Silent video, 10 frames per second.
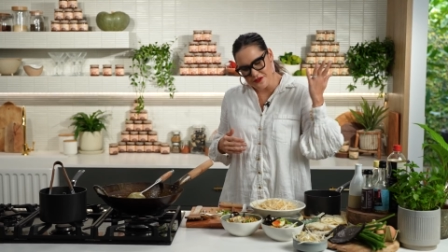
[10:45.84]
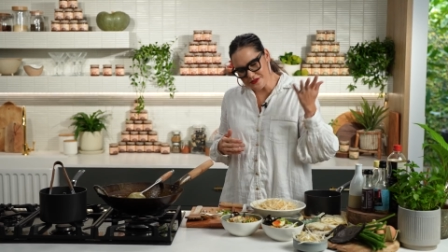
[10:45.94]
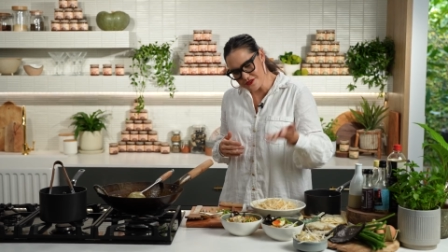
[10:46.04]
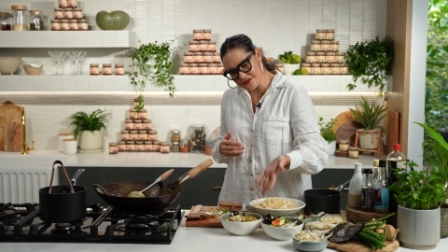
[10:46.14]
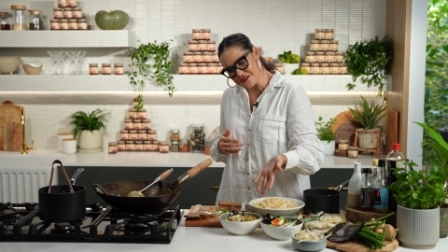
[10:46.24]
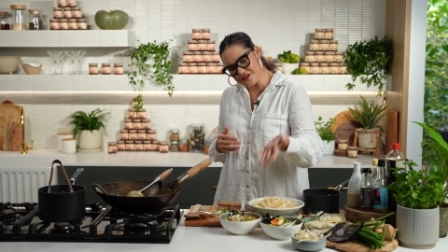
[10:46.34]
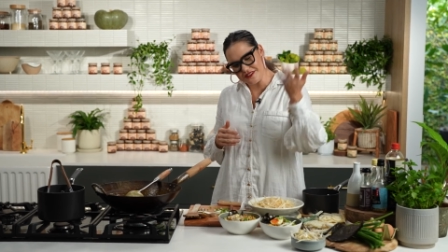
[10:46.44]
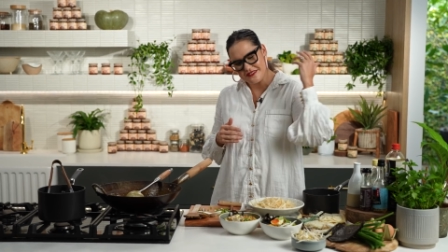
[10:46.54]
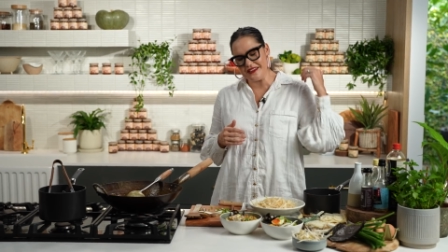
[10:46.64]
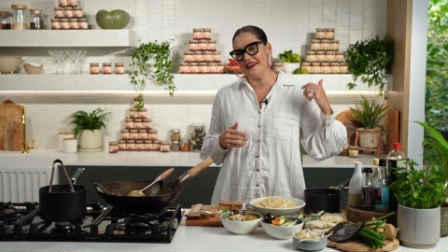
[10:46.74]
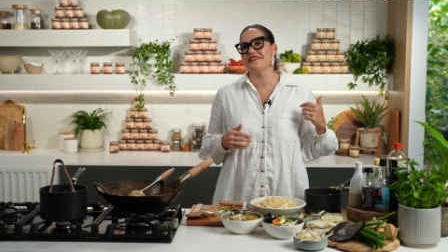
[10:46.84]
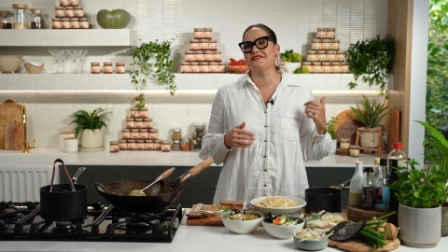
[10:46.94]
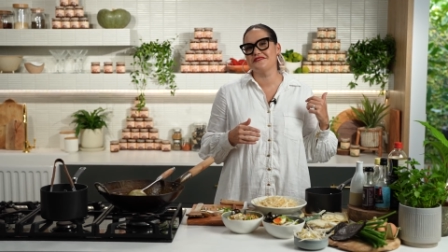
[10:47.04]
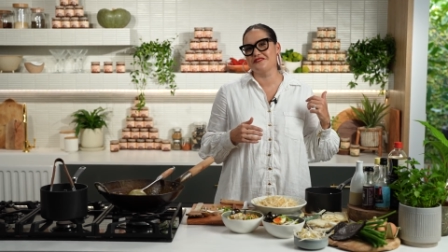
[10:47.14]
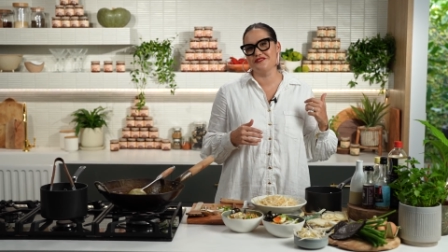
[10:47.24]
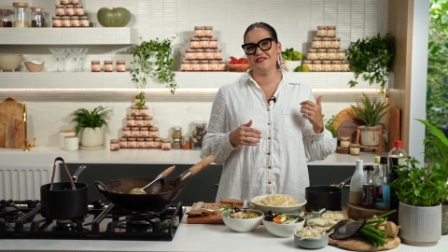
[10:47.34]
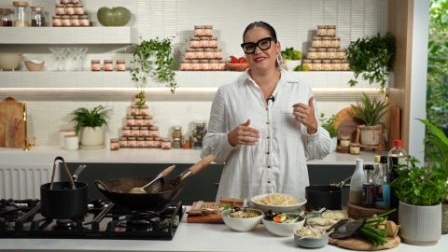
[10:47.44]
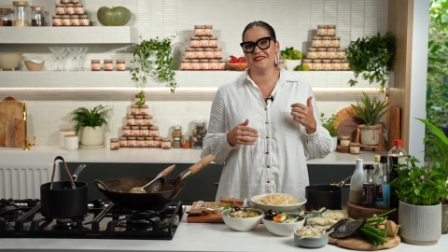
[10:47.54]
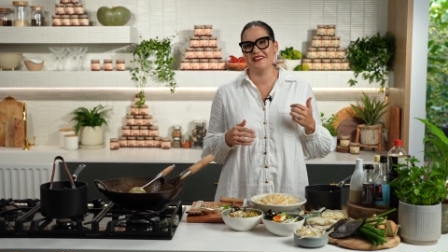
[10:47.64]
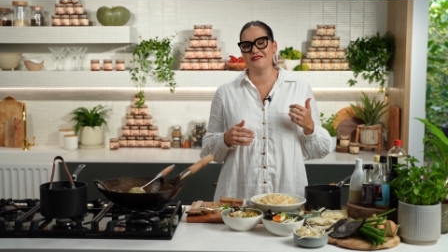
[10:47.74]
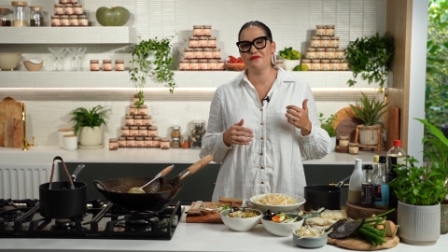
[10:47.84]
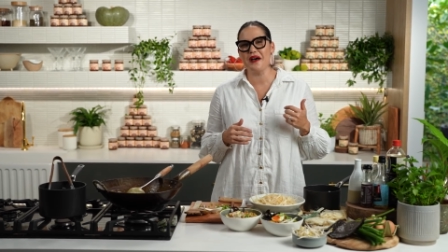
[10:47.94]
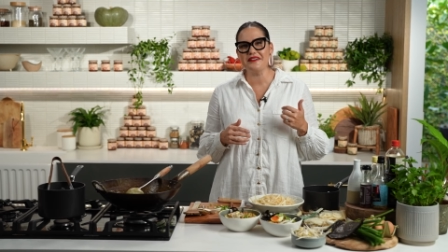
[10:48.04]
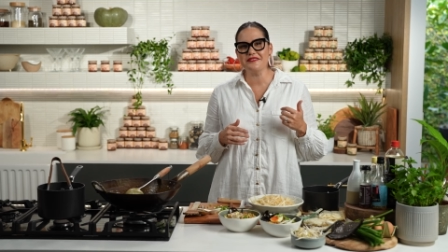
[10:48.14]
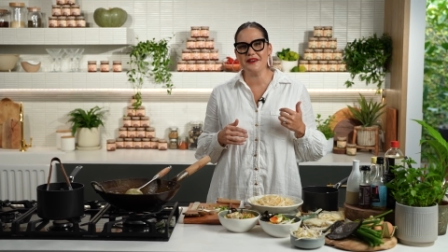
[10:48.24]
yours looks just as delicious as mine